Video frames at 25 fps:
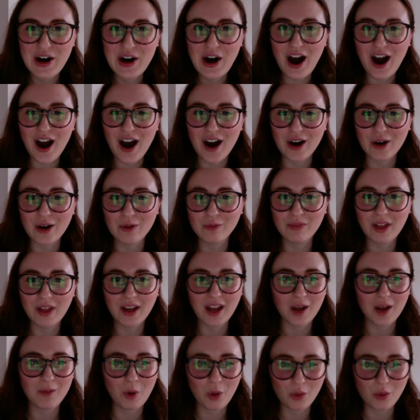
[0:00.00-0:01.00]
Like
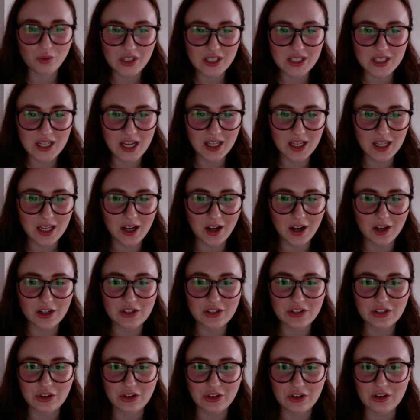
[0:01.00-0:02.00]
I'm only taking on a
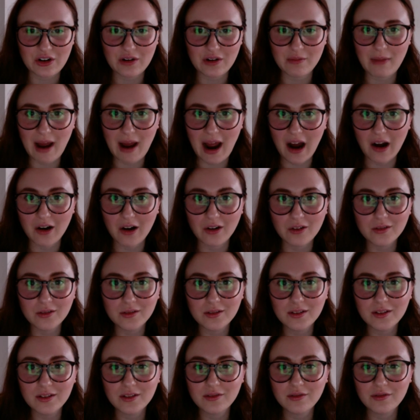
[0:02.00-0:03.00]
certain amount
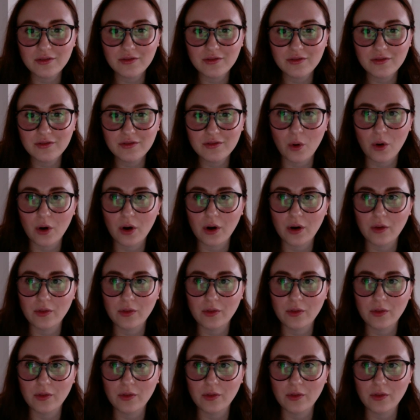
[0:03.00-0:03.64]
for the